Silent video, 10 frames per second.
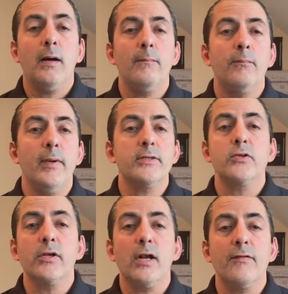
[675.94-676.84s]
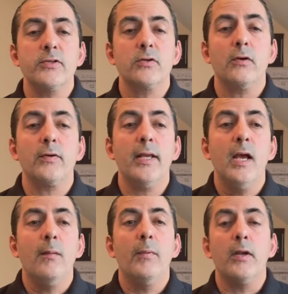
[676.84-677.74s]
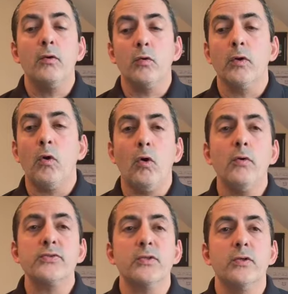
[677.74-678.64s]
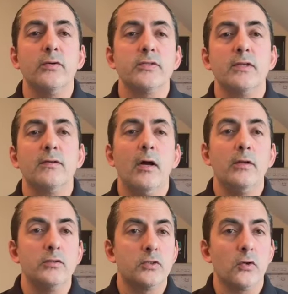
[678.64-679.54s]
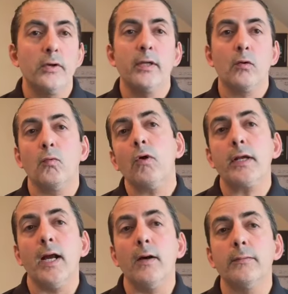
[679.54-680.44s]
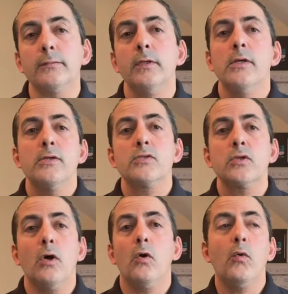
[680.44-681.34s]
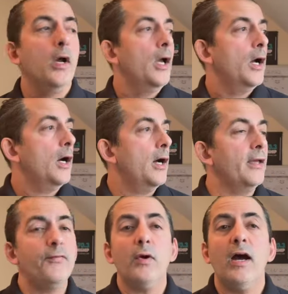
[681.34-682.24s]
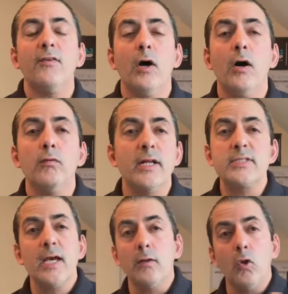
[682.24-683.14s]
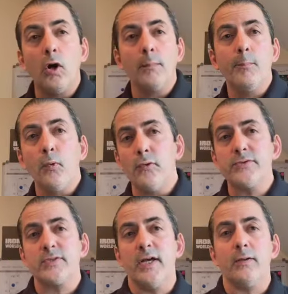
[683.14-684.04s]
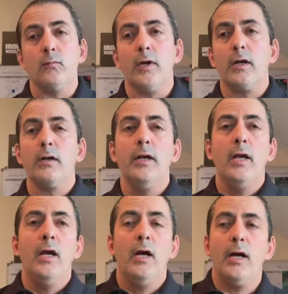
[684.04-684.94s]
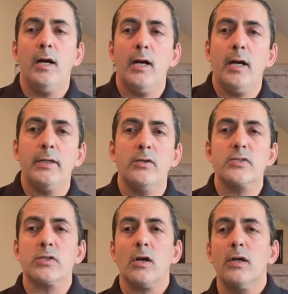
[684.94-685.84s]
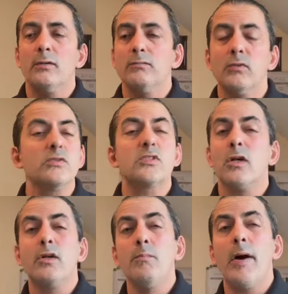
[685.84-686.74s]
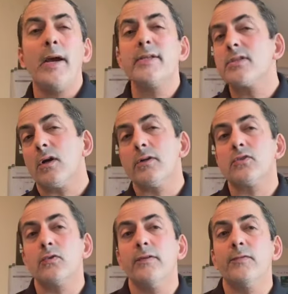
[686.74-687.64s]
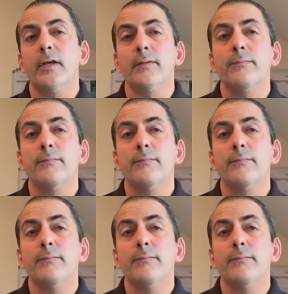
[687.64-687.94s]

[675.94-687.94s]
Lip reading: measure your average stroke rate, but you could also use it during your workout. So if you have let's say a long pull set where you start your mind starts drifting,